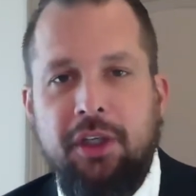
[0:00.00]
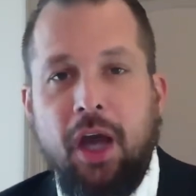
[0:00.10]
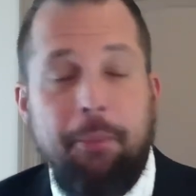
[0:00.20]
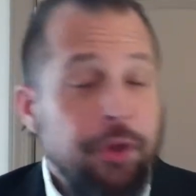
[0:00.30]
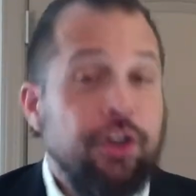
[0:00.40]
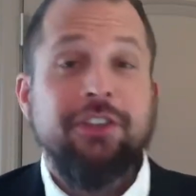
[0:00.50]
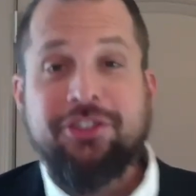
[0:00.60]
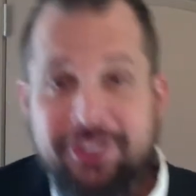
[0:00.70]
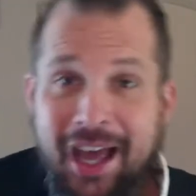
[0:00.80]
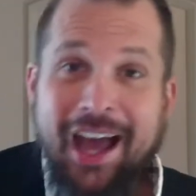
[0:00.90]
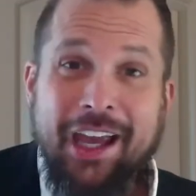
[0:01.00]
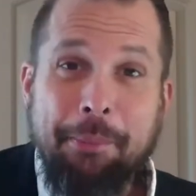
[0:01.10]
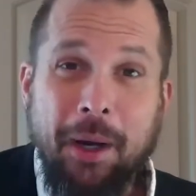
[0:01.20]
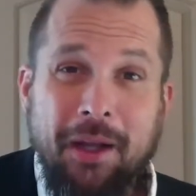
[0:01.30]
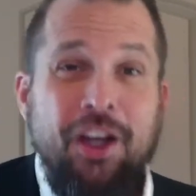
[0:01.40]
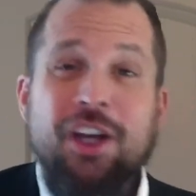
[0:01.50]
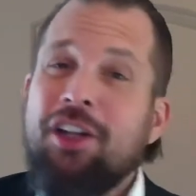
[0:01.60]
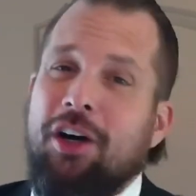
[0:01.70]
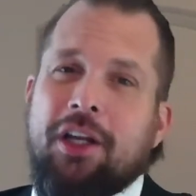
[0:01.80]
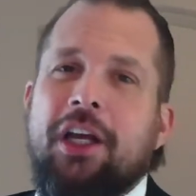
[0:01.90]
I mean, you could stay, but
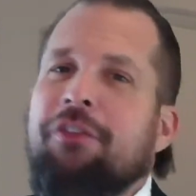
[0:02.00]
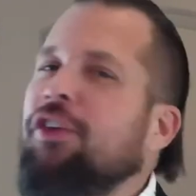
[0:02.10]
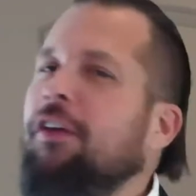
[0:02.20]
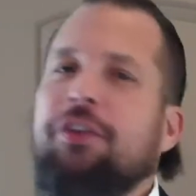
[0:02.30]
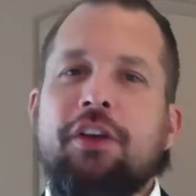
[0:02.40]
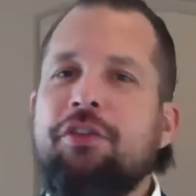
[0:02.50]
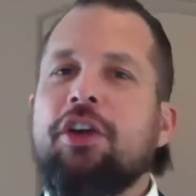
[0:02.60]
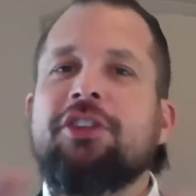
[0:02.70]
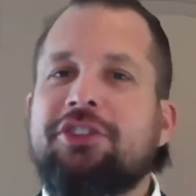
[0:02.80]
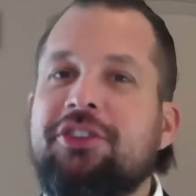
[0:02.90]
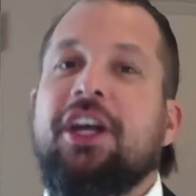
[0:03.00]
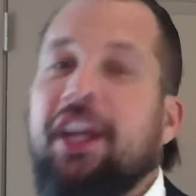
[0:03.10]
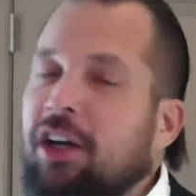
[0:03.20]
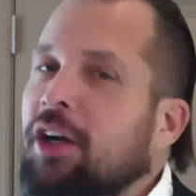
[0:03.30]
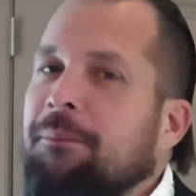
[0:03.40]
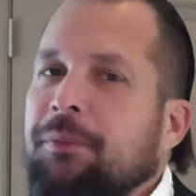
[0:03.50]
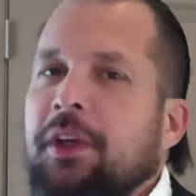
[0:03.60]
look, if you're a stayer,